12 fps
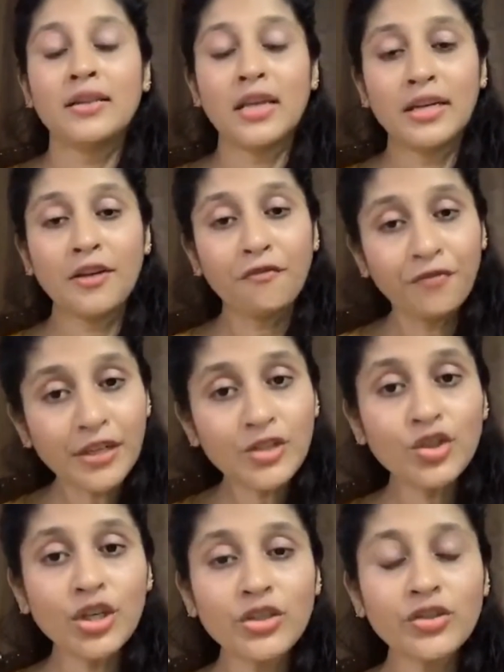The
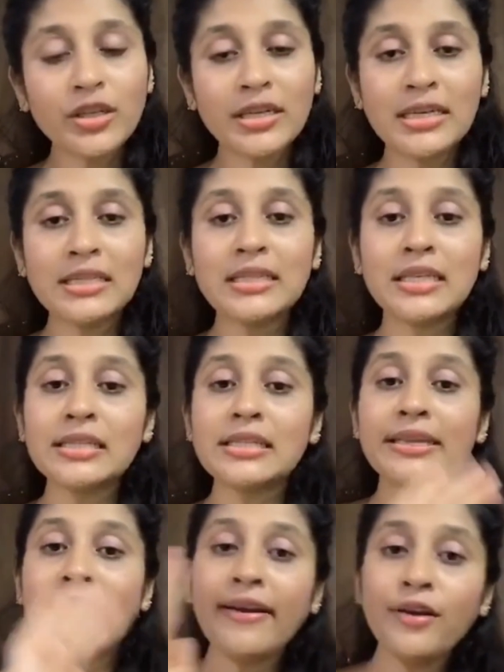differentiation is the
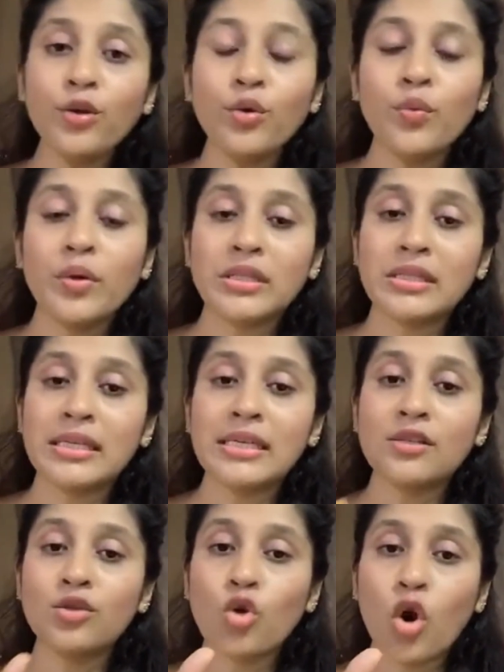state
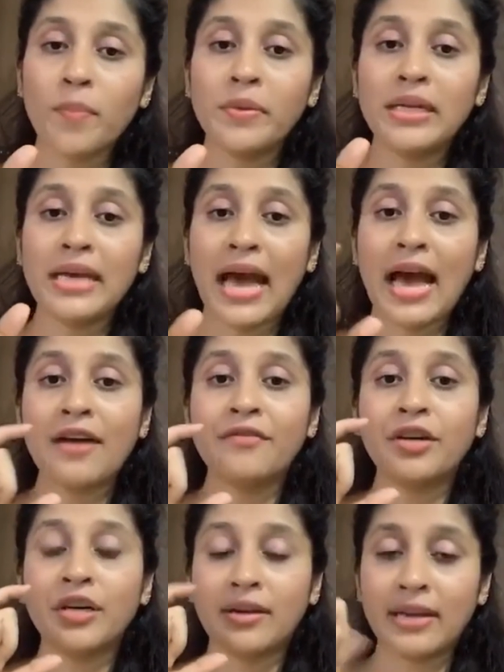universities normally
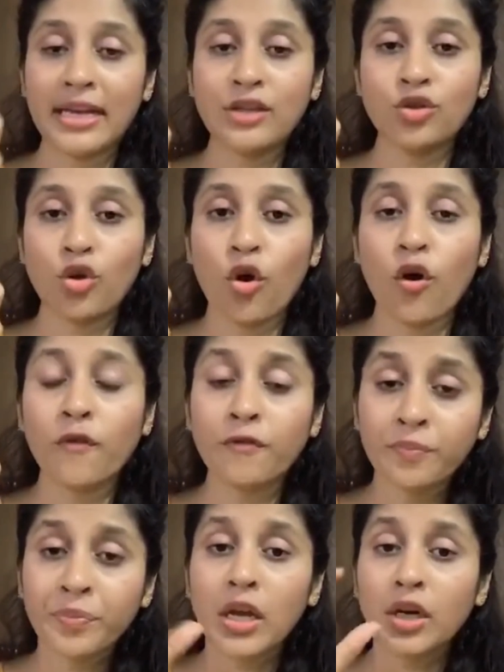have a range of